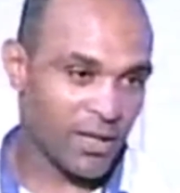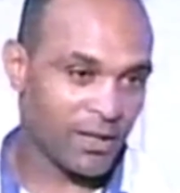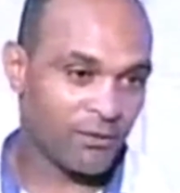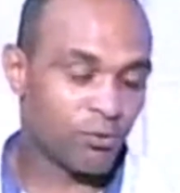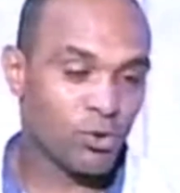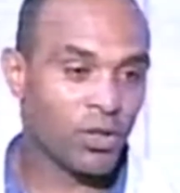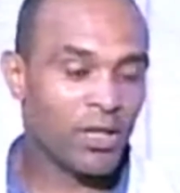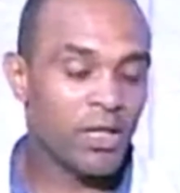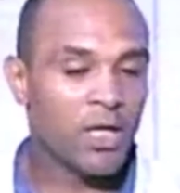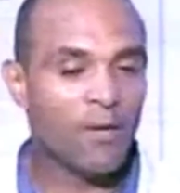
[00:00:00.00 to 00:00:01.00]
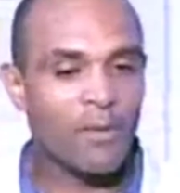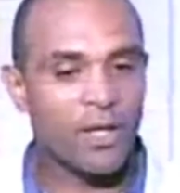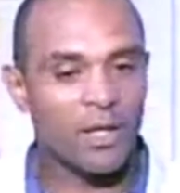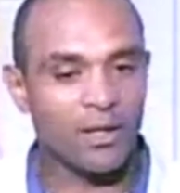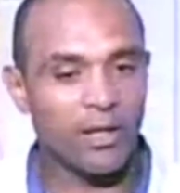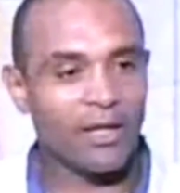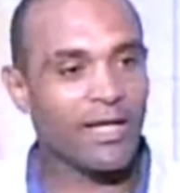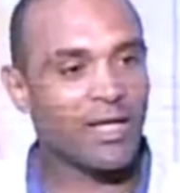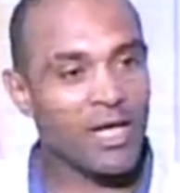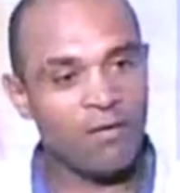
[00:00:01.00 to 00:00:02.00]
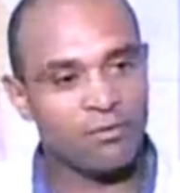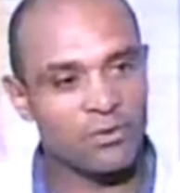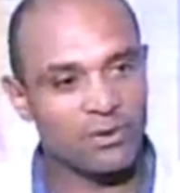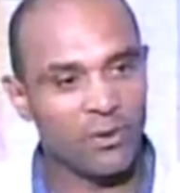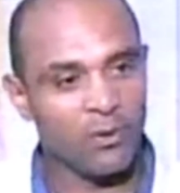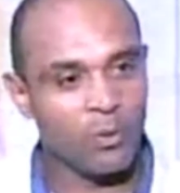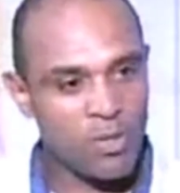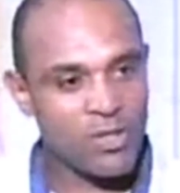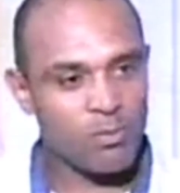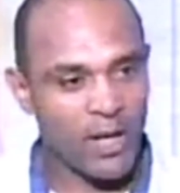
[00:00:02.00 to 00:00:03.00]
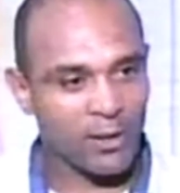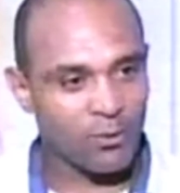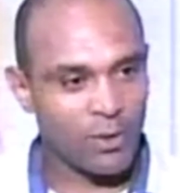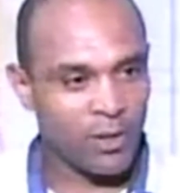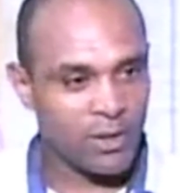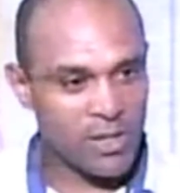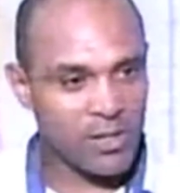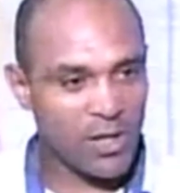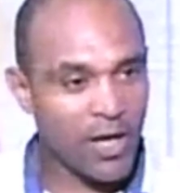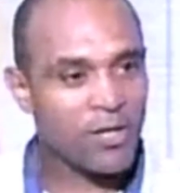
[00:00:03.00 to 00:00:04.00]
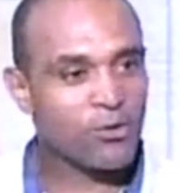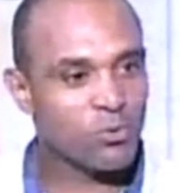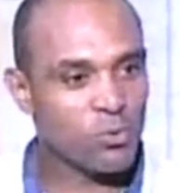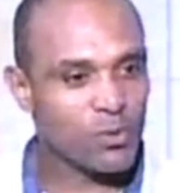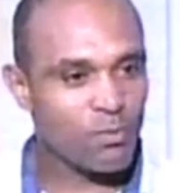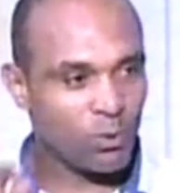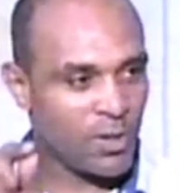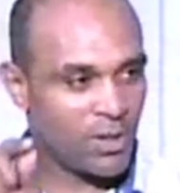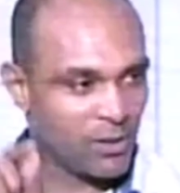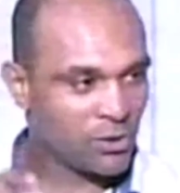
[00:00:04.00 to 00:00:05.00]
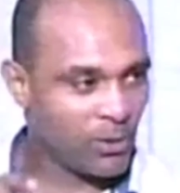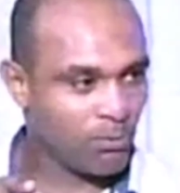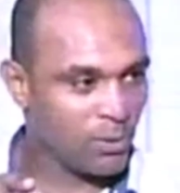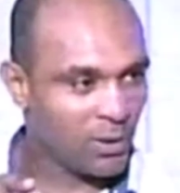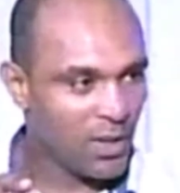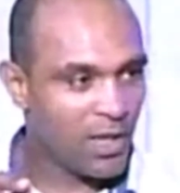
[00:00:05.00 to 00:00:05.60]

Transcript: And unfortunately, in the caves on the West Bank, in these hiking routes between her temple